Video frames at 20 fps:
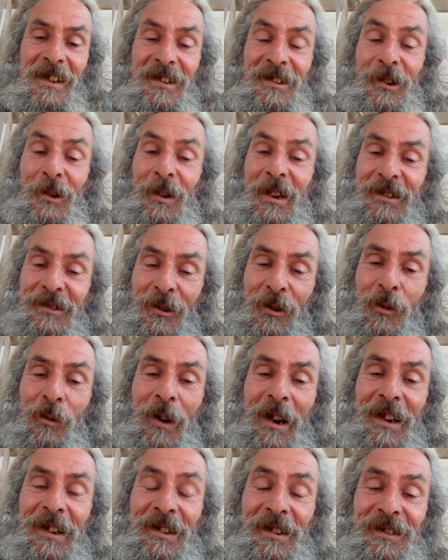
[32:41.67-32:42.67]
So as
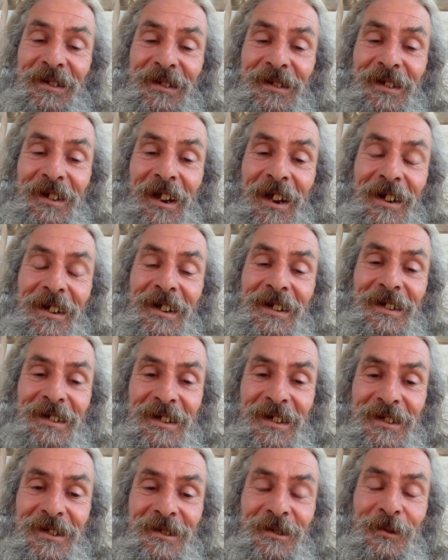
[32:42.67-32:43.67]
always,
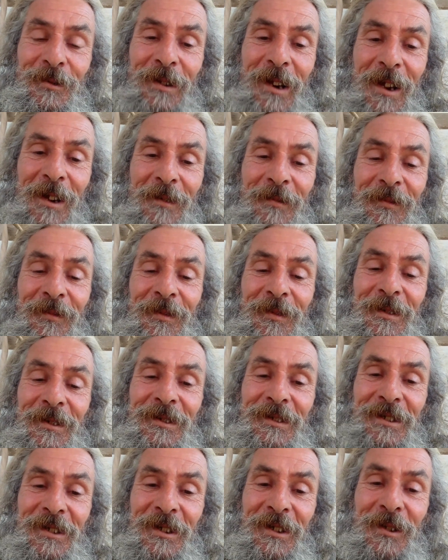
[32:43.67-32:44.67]
unconditional love
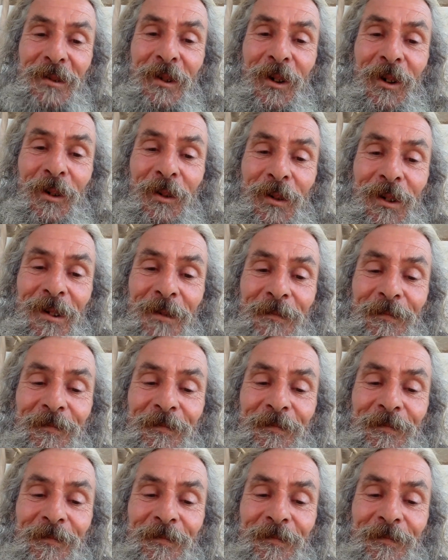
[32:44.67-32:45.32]
to you all.